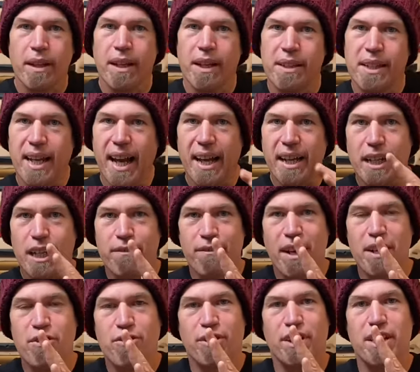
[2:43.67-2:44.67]
The angle of
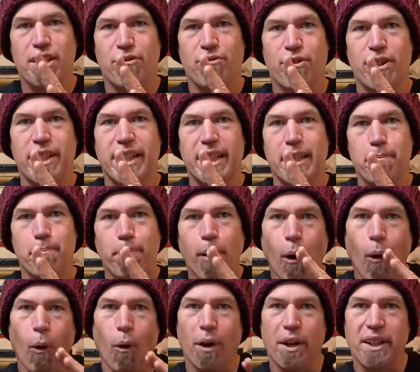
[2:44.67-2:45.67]
entry is really
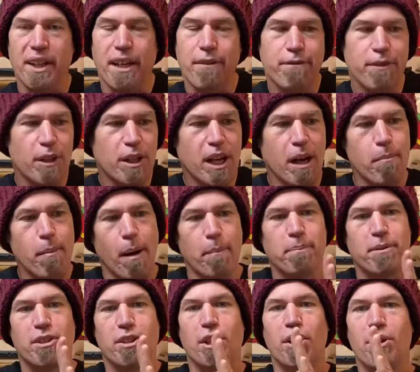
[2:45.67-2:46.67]
important. If you come
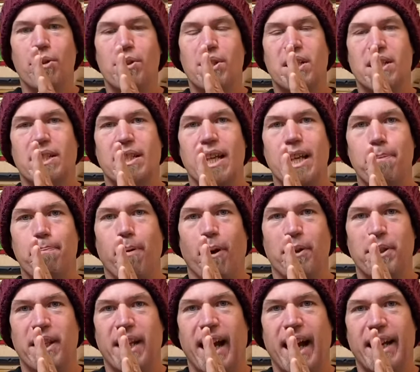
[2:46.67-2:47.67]
up too steep
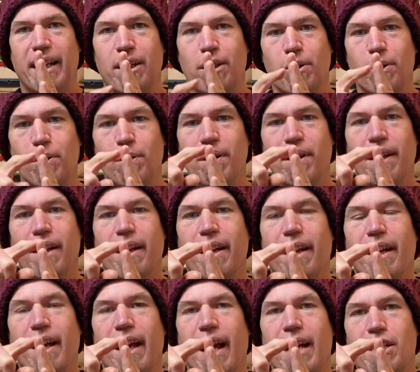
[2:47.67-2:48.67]
on the angle,
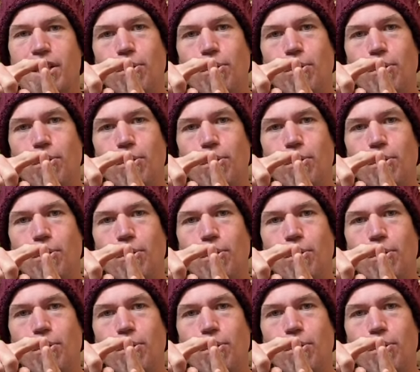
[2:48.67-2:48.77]
it's